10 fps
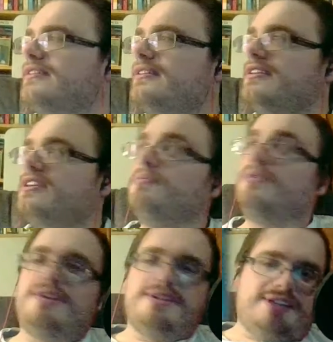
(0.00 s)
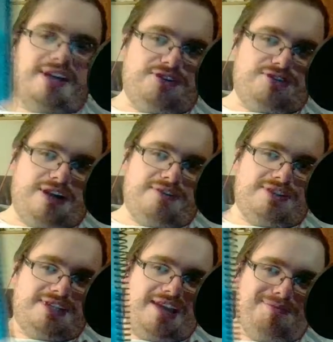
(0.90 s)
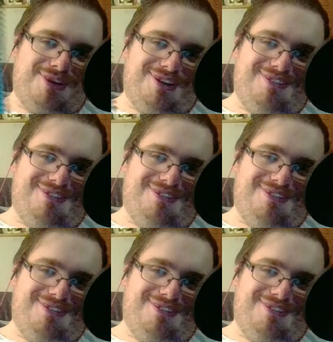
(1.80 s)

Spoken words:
Your boy's got a driver's handbook.